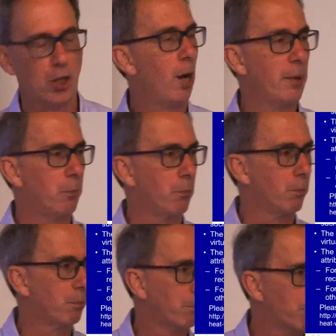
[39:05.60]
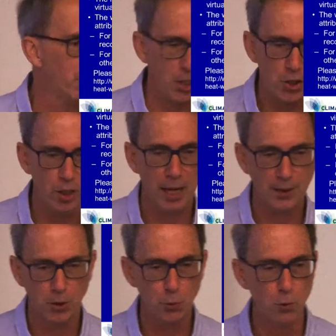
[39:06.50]
climate prediction
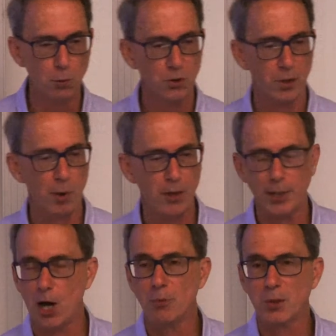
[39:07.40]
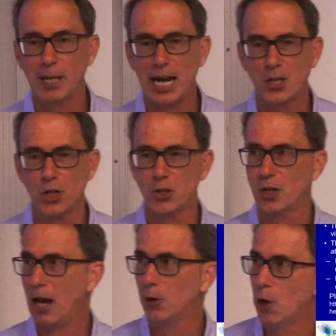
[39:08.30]
and do some weather at home simulations
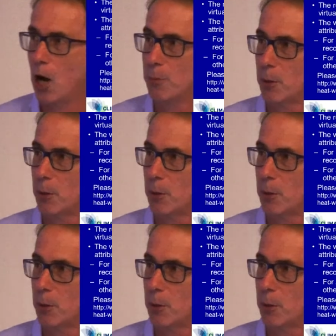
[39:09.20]
on your home